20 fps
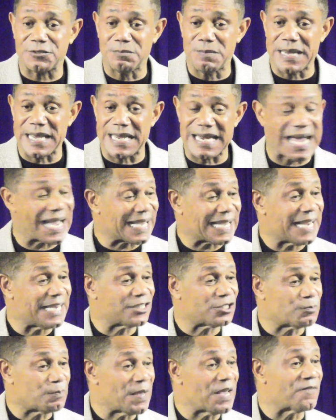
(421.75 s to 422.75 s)
made. I can't
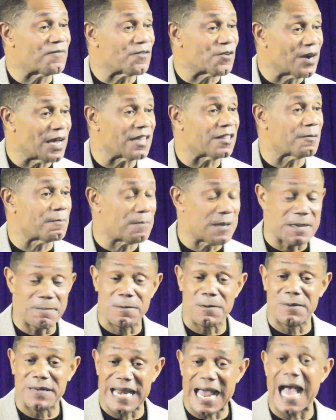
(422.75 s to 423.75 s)
speak for other
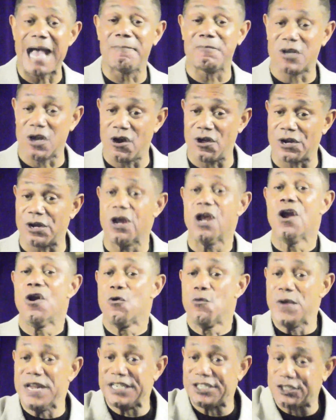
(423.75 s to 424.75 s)
people, but I'm going to
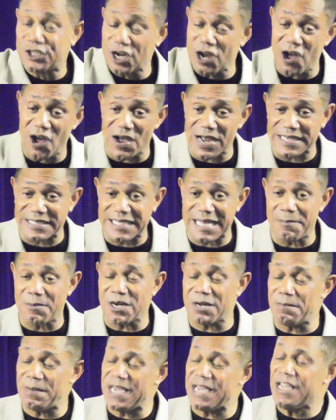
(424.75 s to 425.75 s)
rejoice. I'm
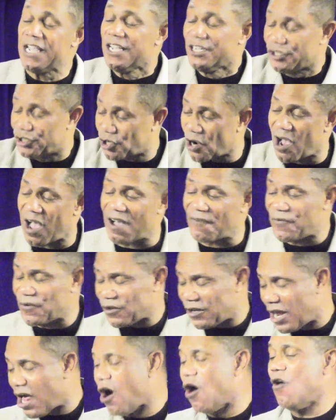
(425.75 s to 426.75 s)
going to be joyful
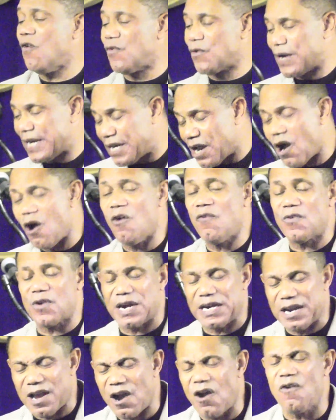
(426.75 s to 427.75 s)
over and over
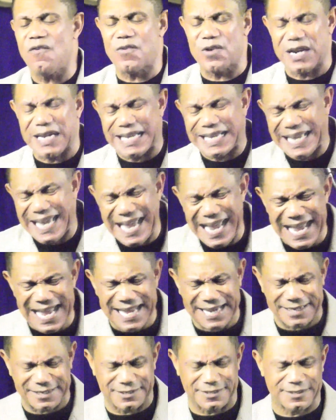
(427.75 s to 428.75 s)
and over
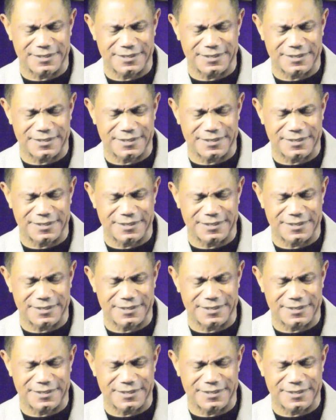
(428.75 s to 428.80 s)
again.